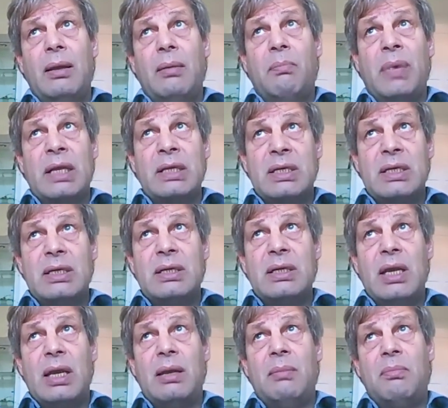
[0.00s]
But
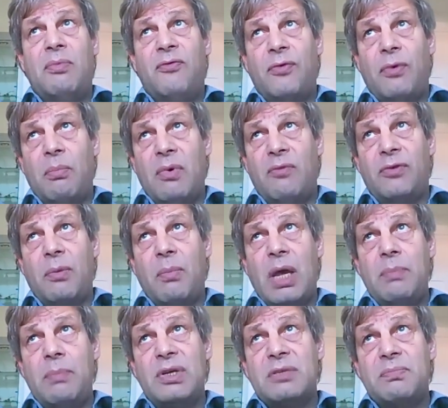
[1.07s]
from my
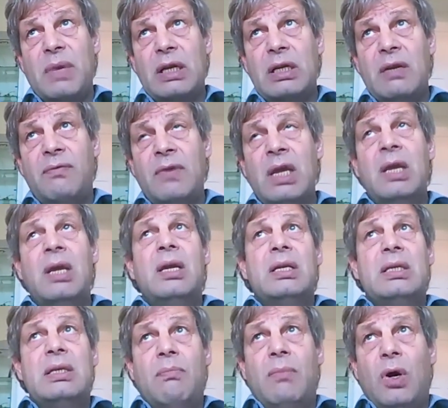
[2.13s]
perspective,
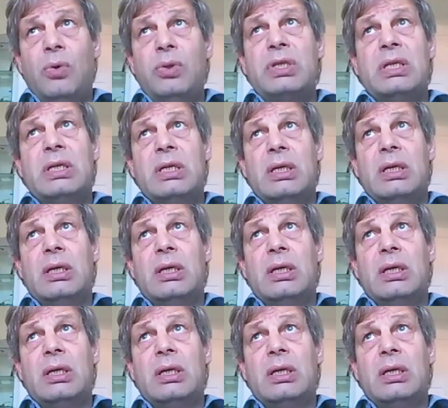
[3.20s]
the most